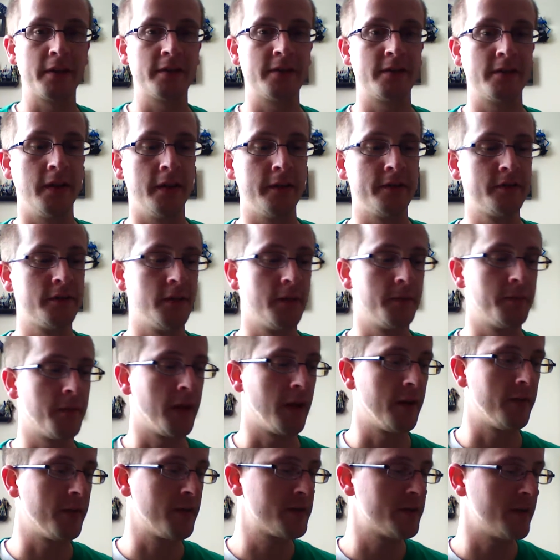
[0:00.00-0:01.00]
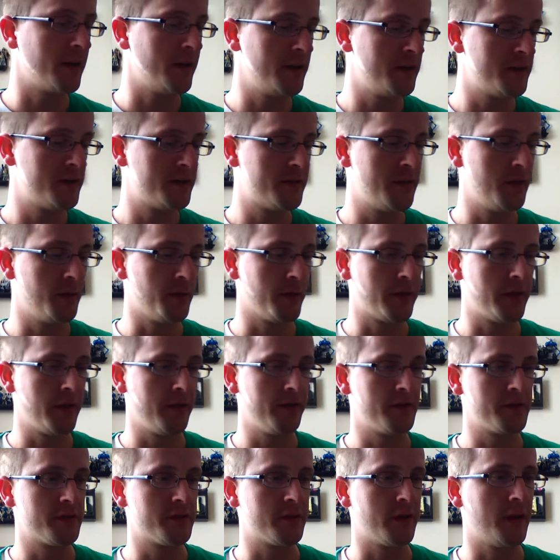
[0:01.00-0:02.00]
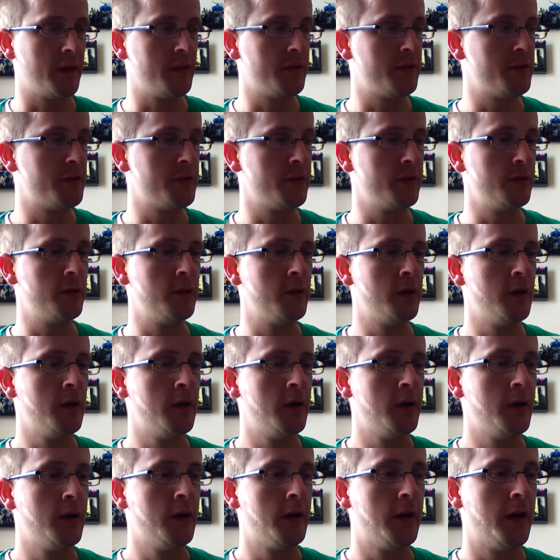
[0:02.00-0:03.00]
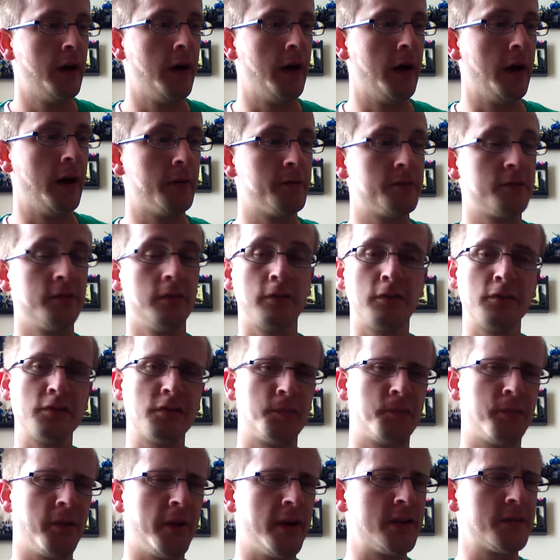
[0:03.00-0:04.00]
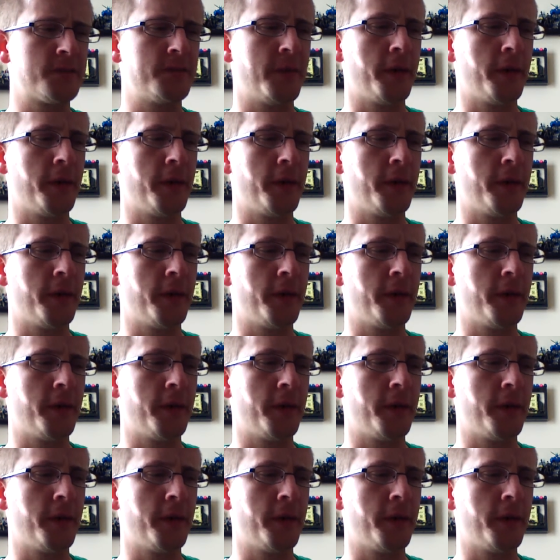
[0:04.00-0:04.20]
stuff, so I'm kind of excited to see what they've decided to do. I was a little surprised by